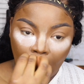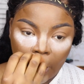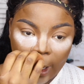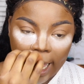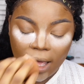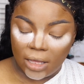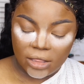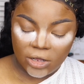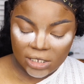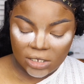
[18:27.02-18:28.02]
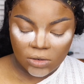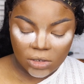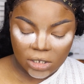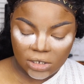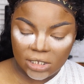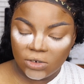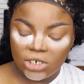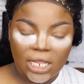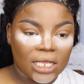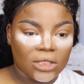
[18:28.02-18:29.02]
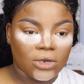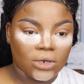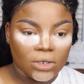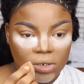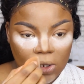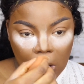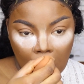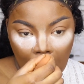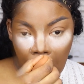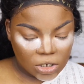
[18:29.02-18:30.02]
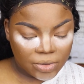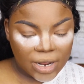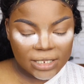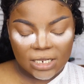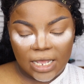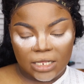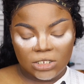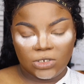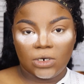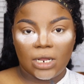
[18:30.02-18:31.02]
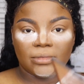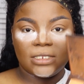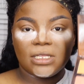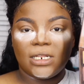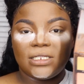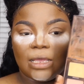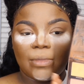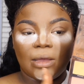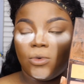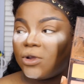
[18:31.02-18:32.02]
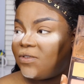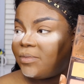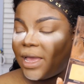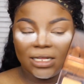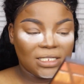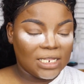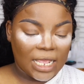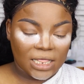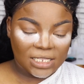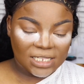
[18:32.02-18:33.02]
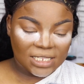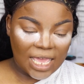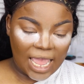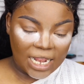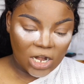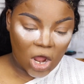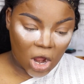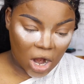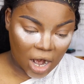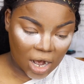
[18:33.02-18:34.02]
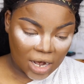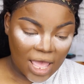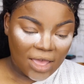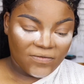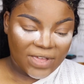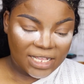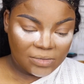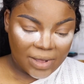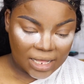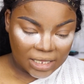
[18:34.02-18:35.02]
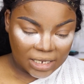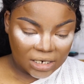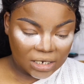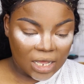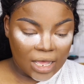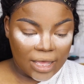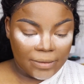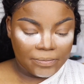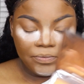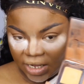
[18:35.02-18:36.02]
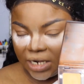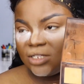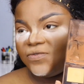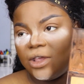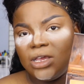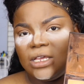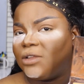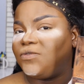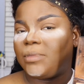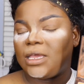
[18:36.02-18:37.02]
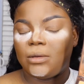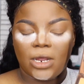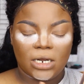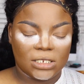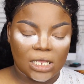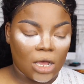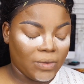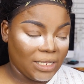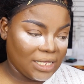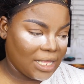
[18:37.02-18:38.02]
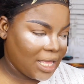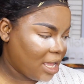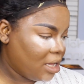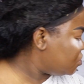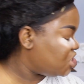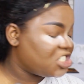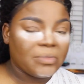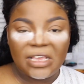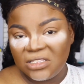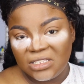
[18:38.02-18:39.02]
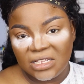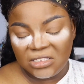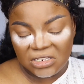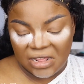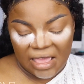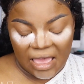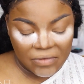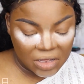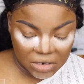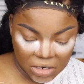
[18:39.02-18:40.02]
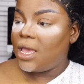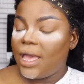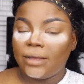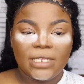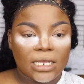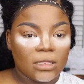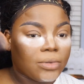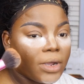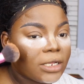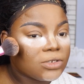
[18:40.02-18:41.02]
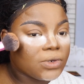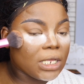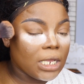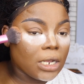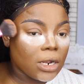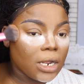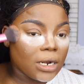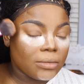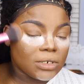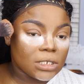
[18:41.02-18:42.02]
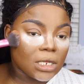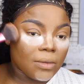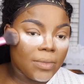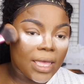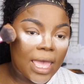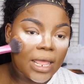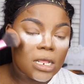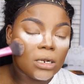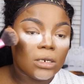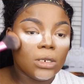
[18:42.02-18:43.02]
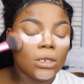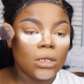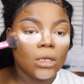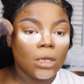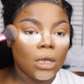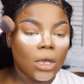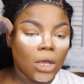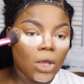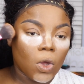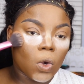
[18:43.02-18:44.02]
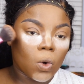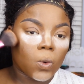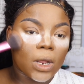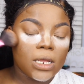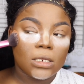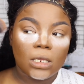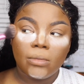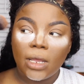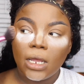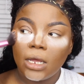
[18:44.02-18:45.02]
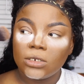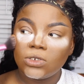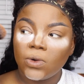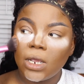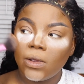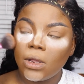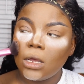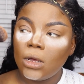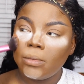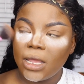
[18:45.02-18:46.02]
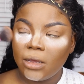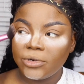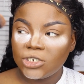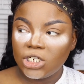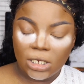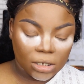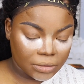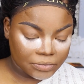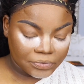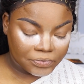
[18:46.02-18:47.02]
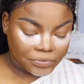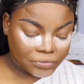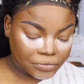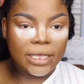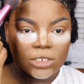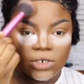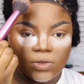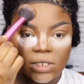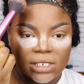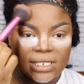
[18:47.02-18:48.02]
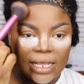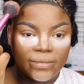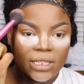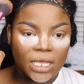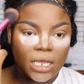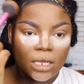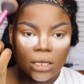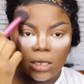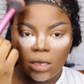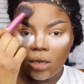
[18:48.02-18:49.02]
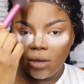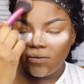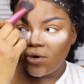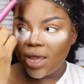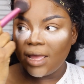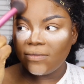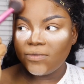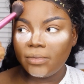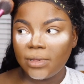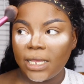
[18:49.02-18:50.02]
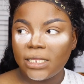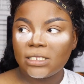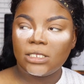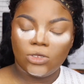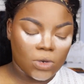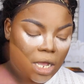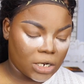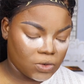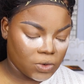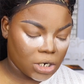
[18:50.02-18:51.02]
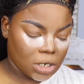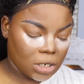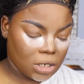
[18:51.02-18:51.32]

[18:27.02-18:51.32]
yeah, they're still shaking the girls. So bronze and contour, I'm just gonna take my Morphe palette today. This is the 8R face palette, and it's very good for makeup artists. I always say that. It just makes sense to have it. I'm taking the bronzer in here, and I'm just gonna pat it right in my contour area on my upper cheek. Is do the same thing for every place you contoured.